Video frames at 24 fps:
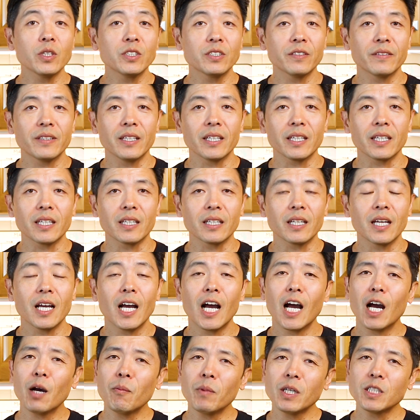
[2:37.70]
what you're thinking.
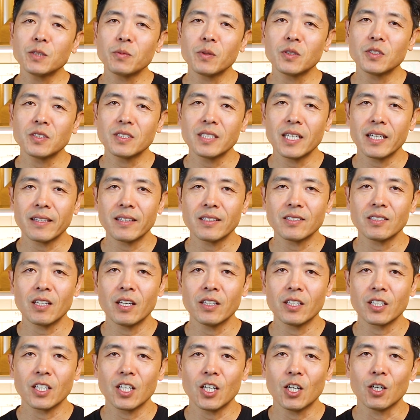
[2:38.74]
How am I supposed to take this
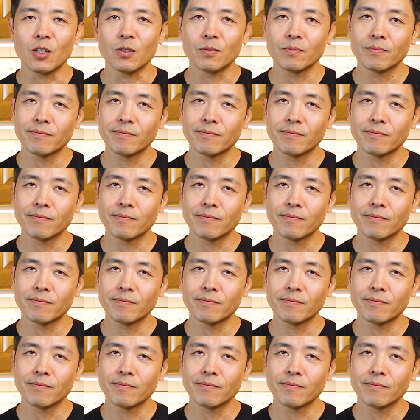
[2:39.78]
on the go?